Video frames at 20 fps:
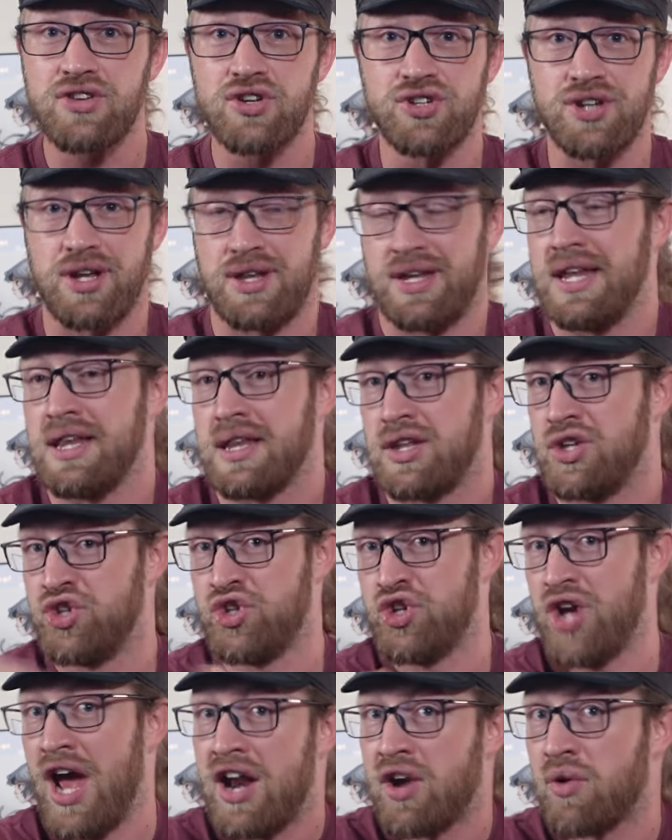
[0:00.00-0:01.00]
to just his
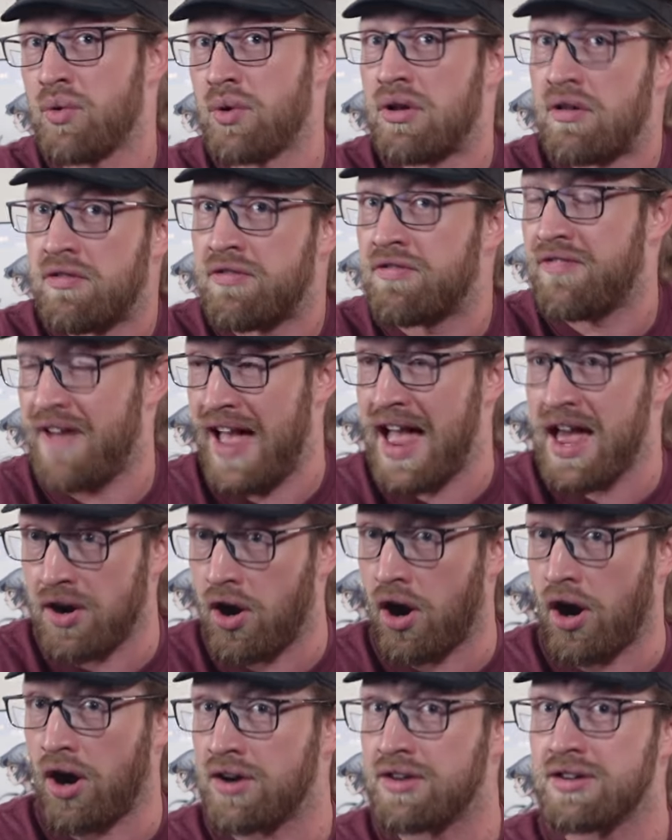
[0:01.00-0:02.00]
general fan
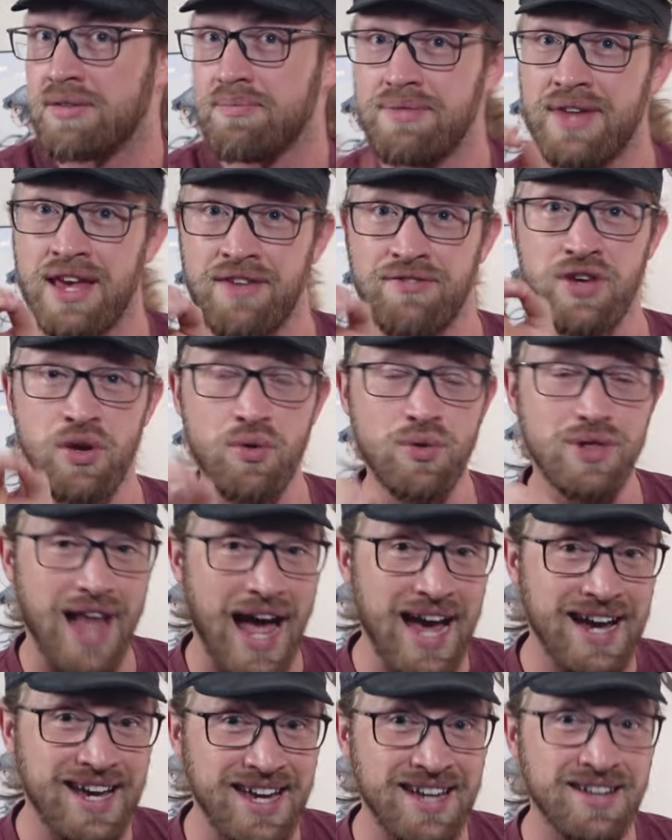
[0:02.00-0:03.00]
art. If you
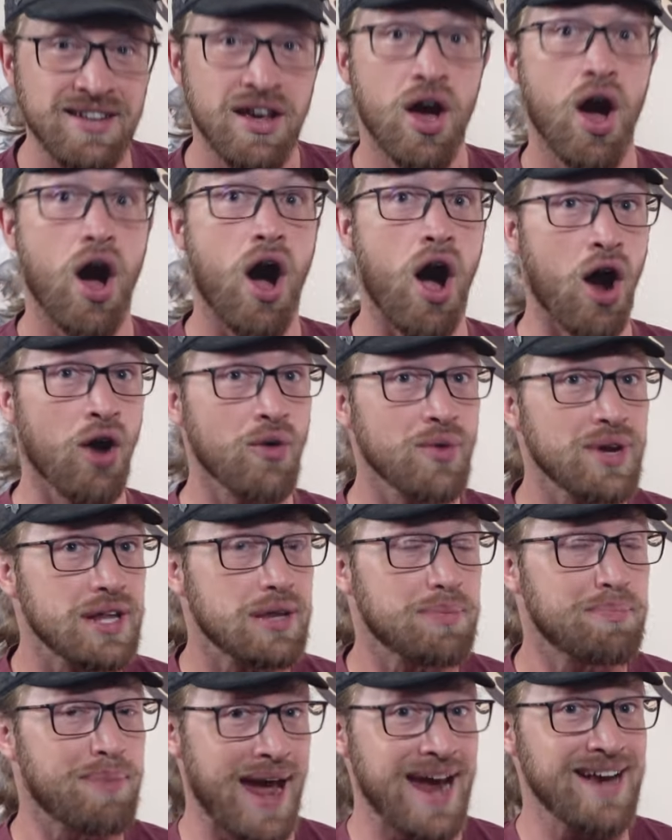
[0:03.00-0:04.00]
like it,
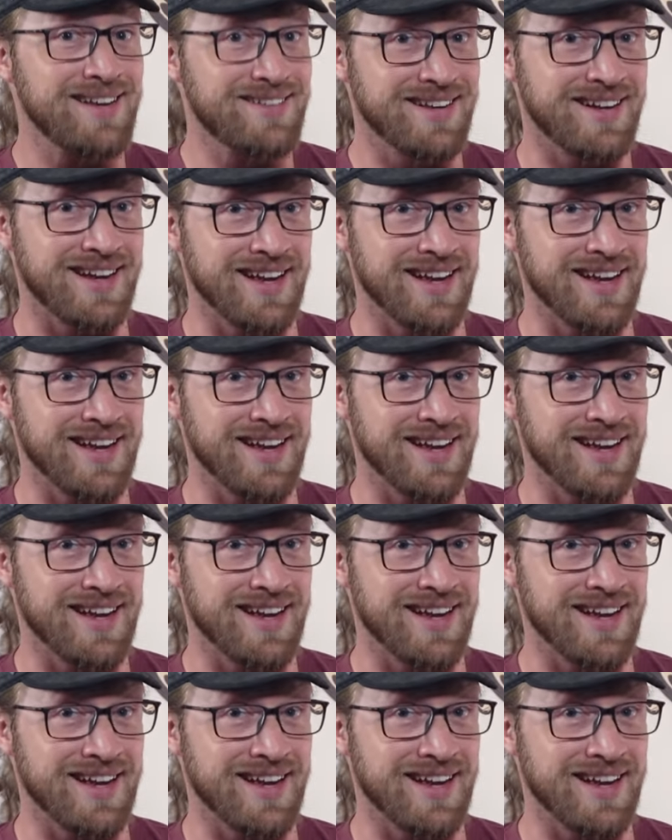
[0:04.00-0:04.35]
ARI's painted